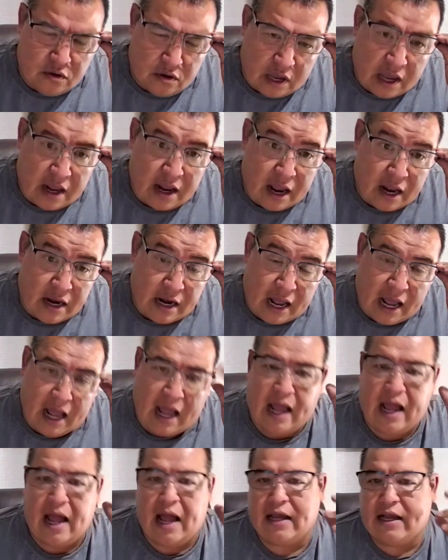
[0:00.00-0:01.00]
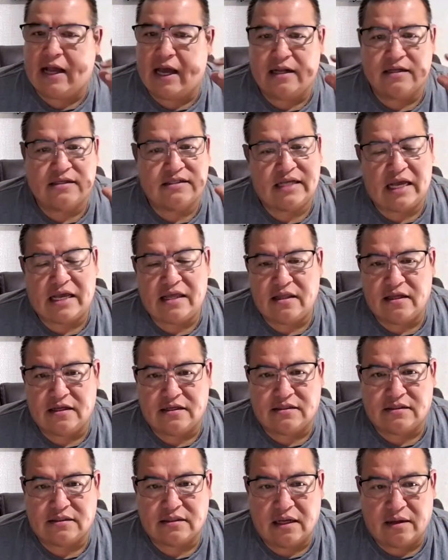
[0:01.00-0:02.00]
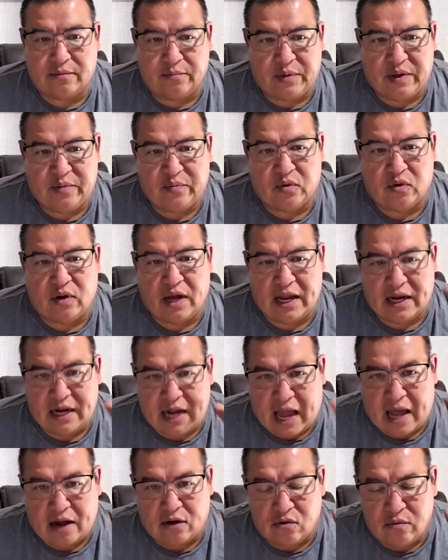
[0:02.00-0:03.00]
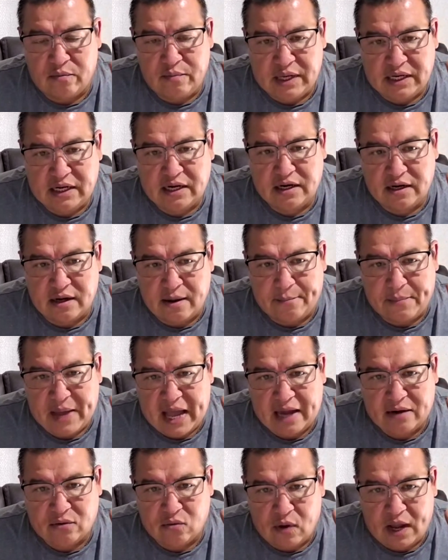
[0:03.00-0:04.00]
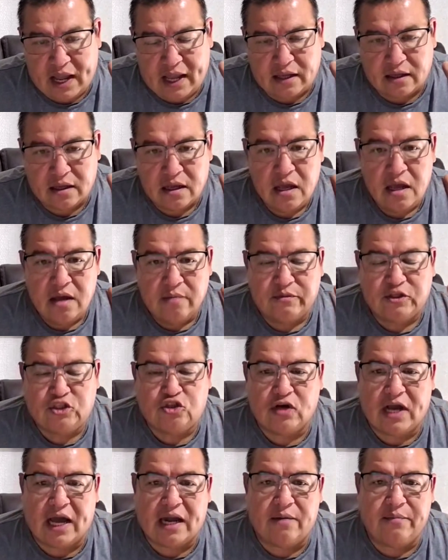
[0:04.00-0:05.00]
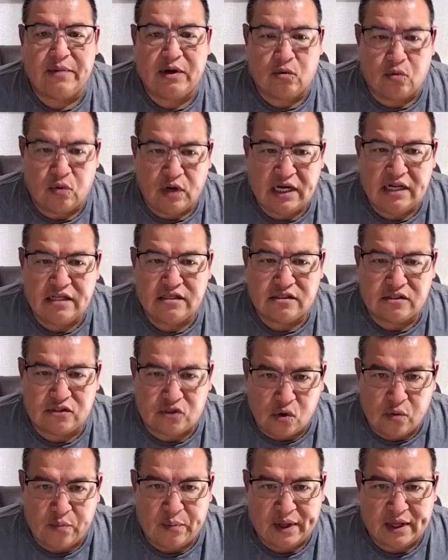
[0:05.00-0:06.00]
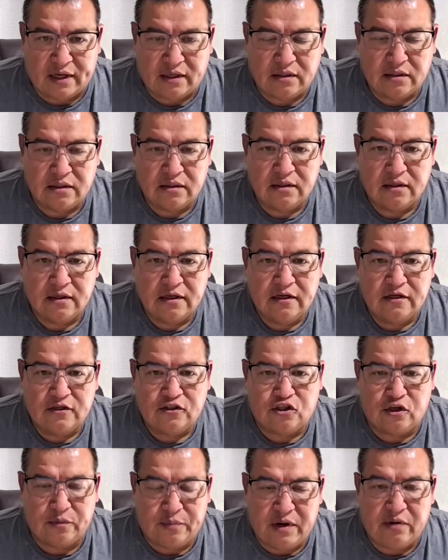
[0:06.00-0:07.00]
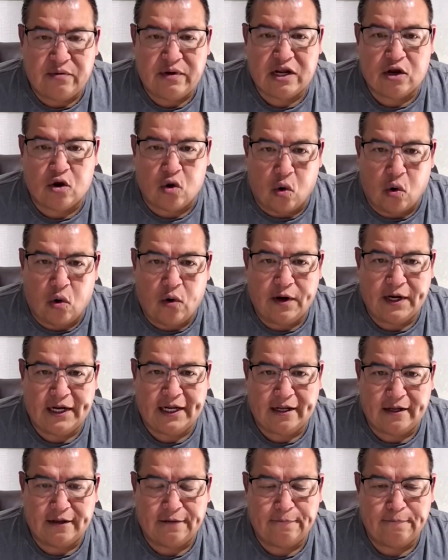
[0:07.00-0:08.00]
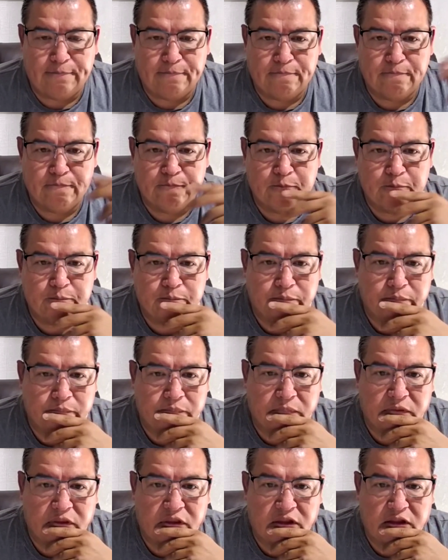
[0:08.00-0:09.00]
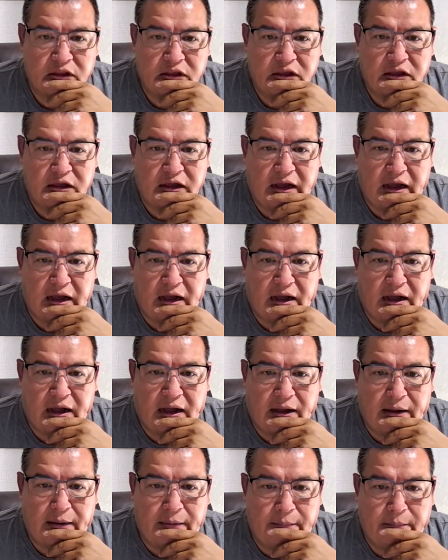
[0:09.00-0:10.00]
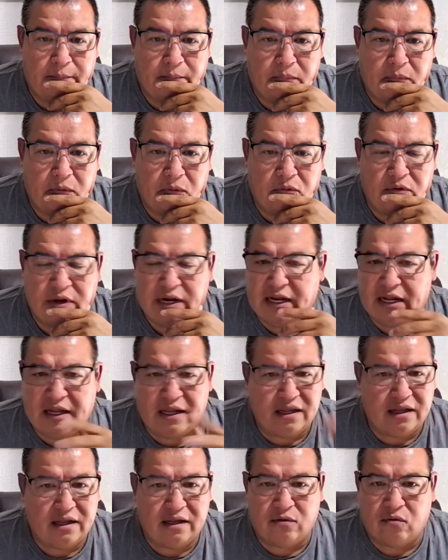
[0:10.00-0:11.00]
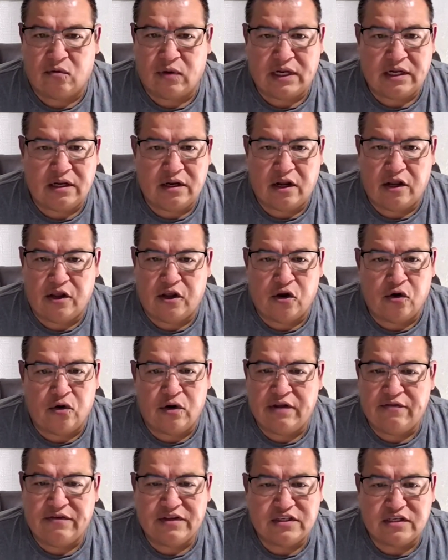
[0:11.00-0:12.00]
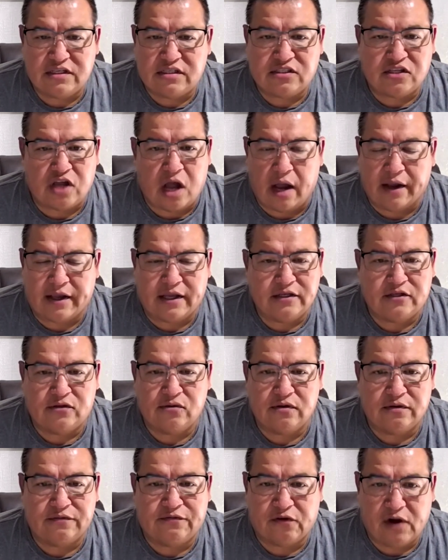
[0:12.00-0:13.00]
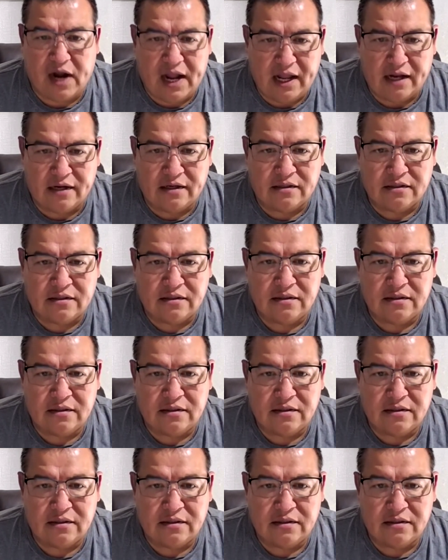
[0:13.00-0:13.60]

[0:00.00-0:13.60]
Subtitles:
I got to say this, people, and I don't mean it in a bad way, but you got to be really stupid to be recording when you're even just talking to a friend.